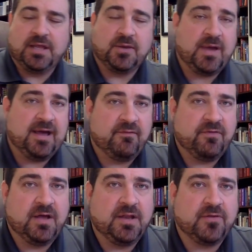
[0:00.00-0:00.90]
You
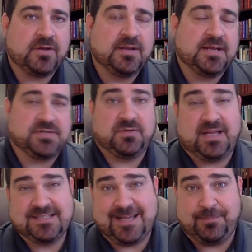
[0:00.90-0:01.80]
have another
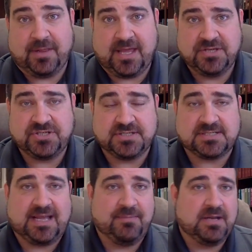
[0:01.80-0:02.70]
contextualized application
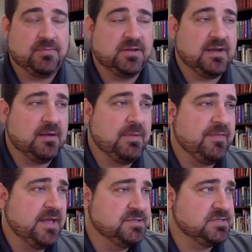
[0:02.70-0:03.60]
assignment. I'm going to talk
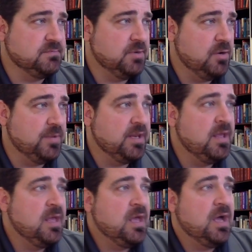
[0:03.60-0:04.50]
about that in just a moment.
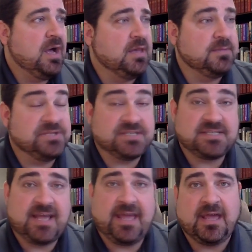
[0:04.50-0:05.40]
Let me just
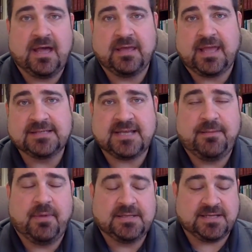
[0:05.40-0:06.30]
say, as
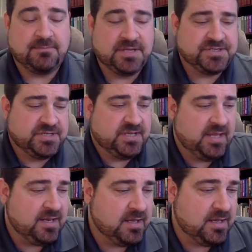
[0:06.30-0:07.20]
I mentioned
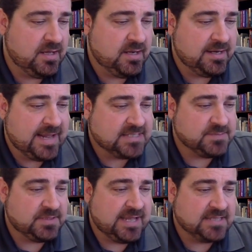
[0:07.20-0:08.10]
in an
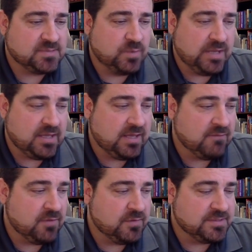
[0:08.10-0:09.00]
announcement last week,
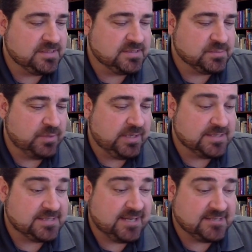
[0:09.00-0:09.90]
even though this week
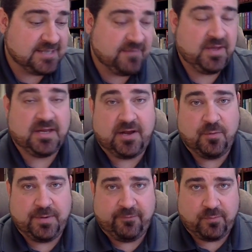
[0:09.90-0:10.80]
is Thanksgiving, and I
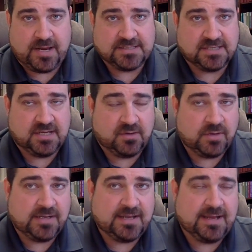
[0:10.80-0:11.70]
hope everyone has a
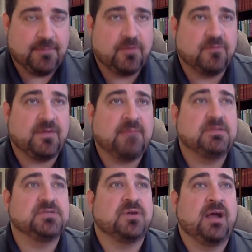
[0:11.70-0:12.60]
great time with their
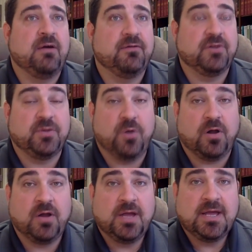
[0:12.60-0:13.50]
families or however you
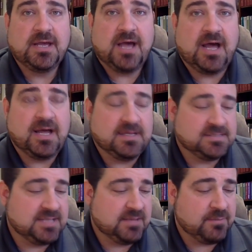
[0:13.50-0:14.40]
are
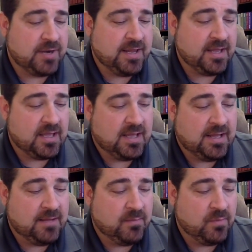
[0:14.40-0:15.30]
celebrating,
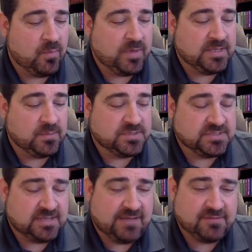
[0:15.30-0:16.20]
we
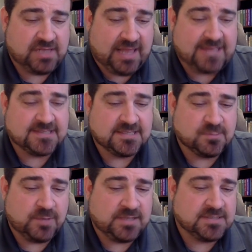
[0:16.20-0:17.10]
still have class
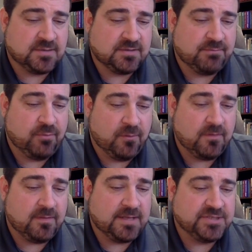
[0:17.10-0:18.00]
this week, so it's
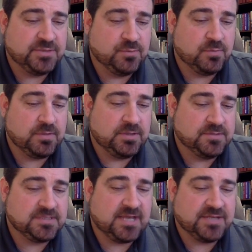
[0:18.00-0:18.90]
important that you
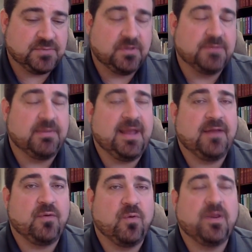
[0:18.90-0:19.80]
schedule and plan
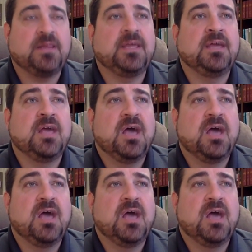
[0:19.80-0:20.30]
accordingly.